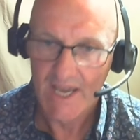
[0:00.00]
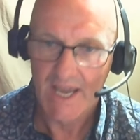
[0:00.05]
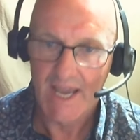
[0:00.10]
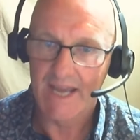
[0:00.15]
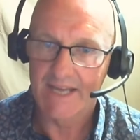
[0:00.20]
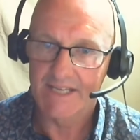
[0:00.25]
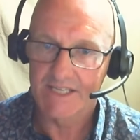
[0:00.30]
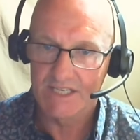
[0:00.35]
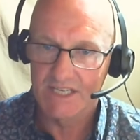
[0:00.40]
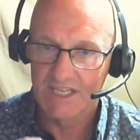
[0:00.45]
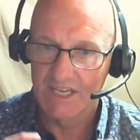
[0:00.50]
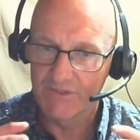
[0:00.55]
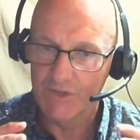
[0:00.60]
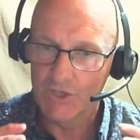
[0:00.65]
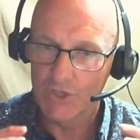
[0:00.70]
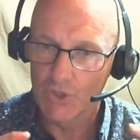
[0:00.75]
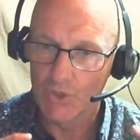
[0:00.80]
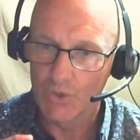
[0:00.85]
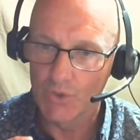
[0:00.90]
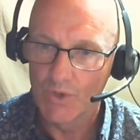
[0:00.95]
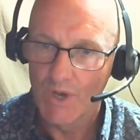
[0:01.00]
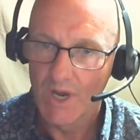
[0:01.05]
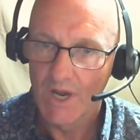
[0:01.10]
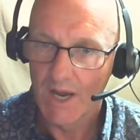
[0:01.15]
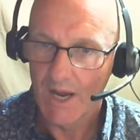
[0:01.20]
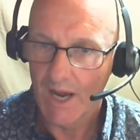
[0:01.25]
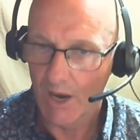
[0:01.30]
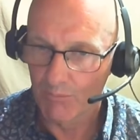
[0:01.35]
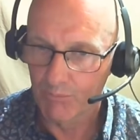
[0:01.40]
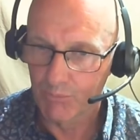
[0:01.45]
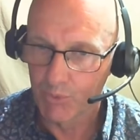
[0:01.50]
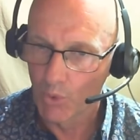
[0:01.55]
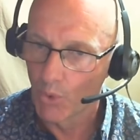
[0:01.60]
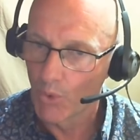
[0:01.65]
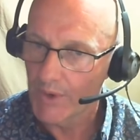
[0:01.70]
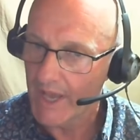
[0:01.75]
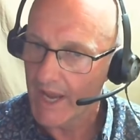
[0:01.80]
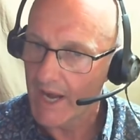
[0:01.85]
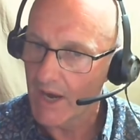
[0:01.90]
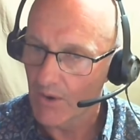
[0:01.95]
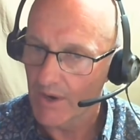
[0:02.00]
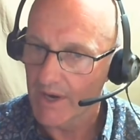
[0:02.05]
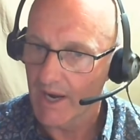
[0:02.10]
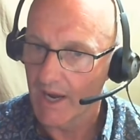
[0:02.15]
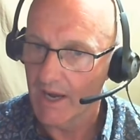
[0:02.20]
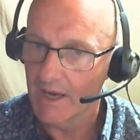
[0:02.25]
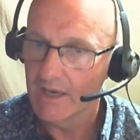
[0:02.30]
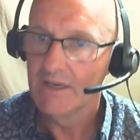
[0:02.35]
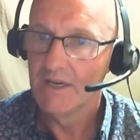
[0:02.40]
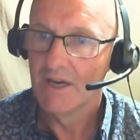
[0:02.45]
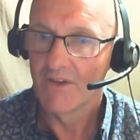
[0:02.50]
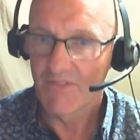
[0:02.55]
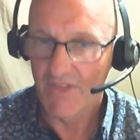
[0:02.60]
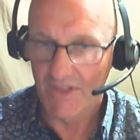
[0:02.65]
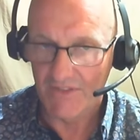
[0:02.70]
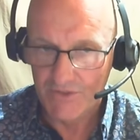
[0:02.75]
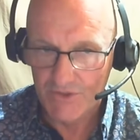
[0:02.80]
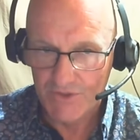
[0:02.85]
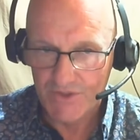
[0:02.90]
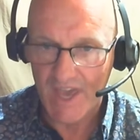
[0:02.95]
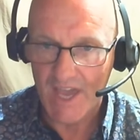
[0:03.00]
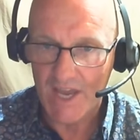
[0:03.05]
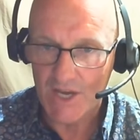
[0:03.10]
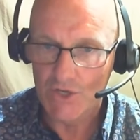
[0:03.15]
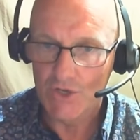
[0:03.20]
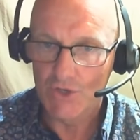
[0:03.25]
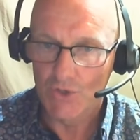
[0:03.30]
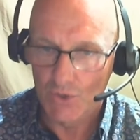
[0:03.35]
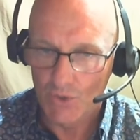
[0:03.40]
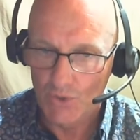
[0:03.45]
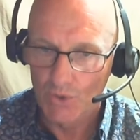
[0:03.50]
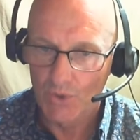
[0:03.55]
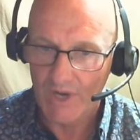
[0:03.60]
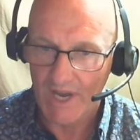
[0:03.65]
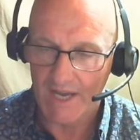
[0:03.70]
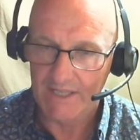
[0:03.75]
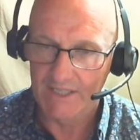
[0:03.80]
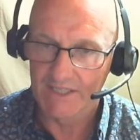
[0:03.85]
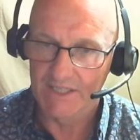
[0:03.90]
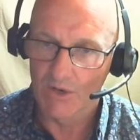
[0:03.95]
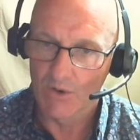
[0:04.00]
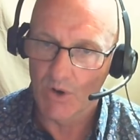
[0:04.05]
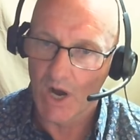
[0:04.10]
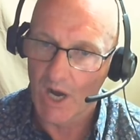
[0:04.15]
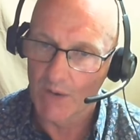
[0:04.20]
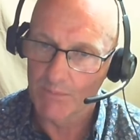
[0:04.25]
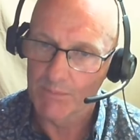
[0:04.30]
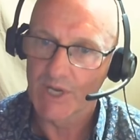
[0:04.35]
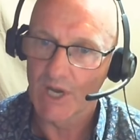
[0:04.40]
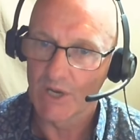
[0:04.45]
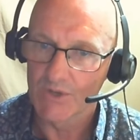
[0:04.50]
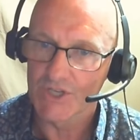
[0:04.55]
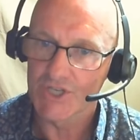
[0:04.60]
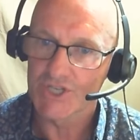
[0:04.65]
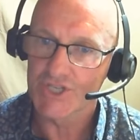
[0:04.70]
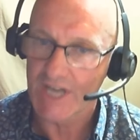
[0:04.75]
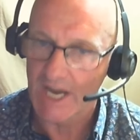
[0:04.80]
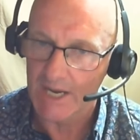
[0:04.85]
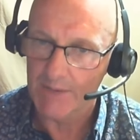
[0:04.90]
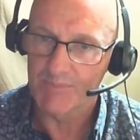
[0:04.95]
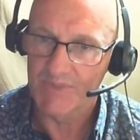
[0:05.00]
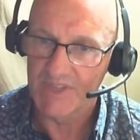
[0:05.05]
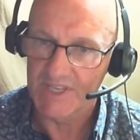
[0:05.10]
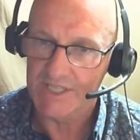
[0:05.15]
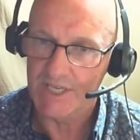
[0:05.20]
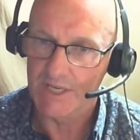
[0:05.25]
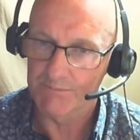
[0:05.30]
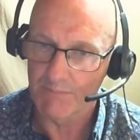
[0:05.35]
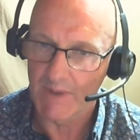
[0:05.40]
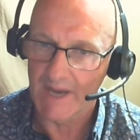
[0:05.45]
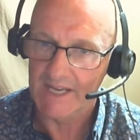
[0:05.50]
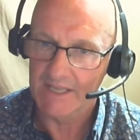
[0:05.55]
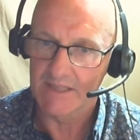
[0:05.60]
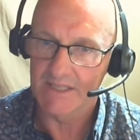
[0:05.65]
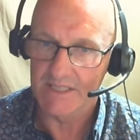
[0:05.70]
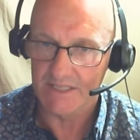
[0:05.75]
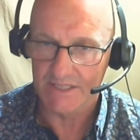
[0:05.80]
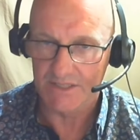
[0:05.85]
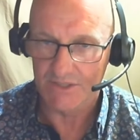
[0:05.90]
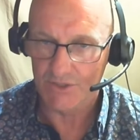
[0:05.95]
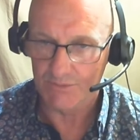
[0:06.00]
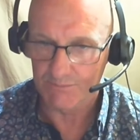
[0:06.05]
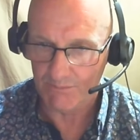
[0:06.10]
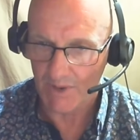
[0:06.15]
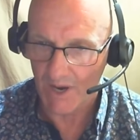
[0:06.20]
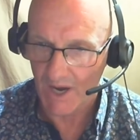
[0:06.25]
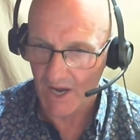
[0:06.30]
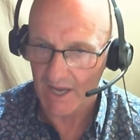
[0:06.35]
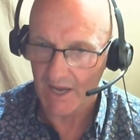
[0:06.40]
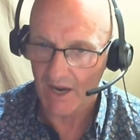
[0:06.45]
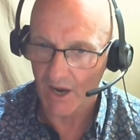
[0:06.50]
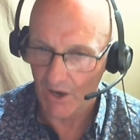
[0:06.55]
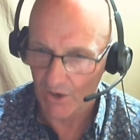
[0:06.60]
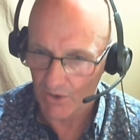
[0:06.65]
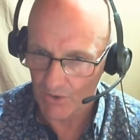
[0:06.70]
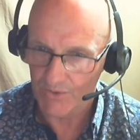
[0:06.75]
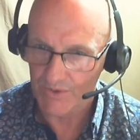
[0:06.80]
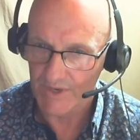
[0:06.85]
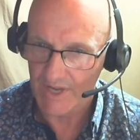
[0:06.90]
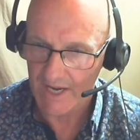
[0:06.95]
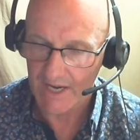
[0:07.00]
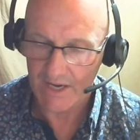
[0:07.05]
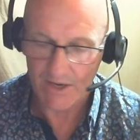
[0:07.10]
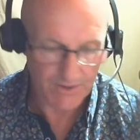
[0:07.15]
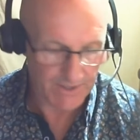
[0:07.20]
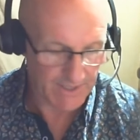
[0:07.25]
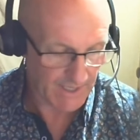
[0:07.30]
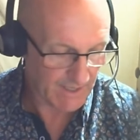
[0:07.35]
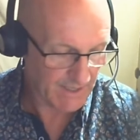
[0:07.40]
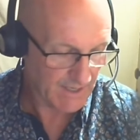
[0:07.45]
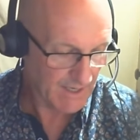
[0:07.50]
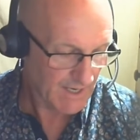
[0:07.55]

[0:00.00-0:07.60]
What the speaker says: It's given you a broad area that then you look at and go, I'm going to shape this and make this into my own area.